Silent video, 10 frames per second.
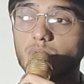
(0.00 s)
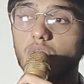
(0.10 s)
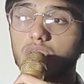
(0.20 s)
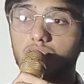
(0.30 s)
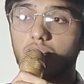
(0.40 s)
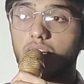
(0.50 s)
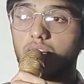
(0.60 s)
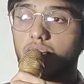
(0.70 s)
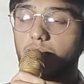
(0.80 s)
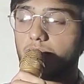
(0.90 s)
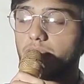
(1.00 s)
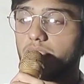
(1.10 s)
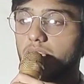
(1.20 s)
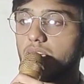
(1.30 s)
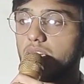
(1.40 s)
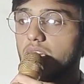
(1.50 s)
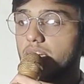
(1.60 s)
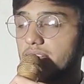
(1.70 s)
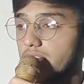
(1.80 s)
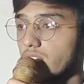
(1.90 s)
in small talk.
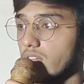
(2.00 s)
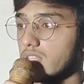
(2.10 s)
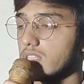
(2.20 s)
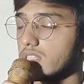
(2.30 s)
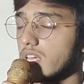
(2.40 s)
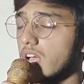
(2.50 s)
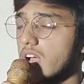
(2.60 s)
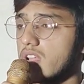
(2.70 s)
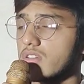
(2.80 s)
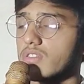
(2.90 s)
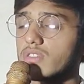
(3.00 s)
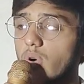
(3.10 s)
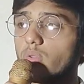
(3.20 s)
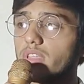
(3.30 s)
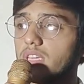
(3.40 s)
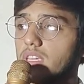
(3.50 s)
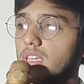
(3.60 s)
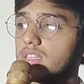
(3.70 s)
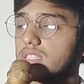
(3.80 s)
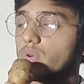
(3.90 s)
Dear audience, trolling
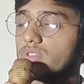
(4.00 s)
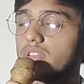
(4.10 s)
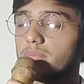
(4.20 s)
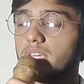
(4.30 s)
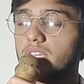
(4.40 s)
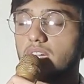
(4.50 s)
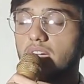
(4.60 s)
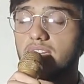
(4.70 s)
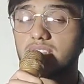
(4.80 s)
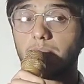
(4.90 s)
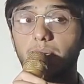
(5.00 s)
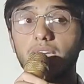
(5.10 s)
in social media is a